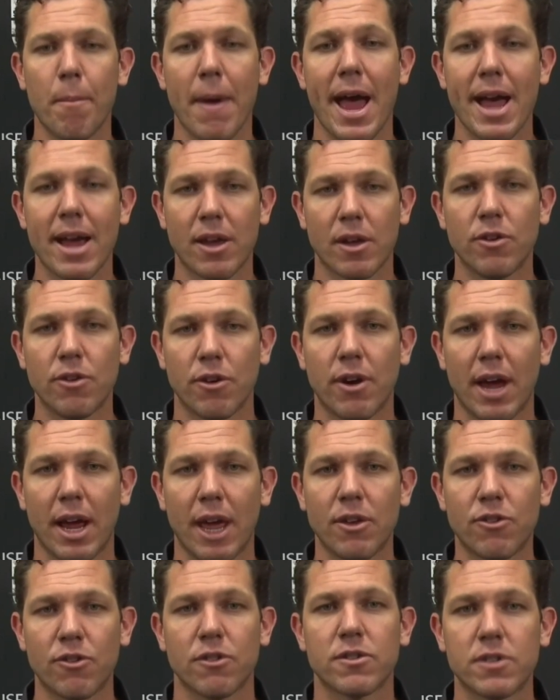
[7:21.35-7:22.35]
back and you're
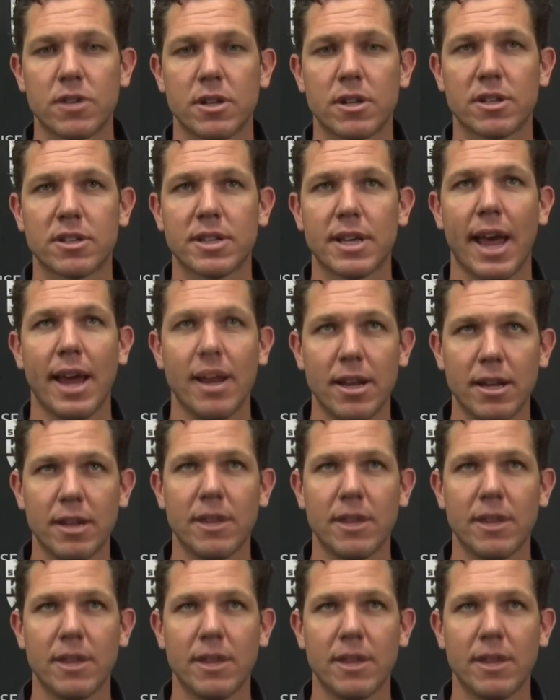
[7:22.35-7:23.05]
anxious and excited.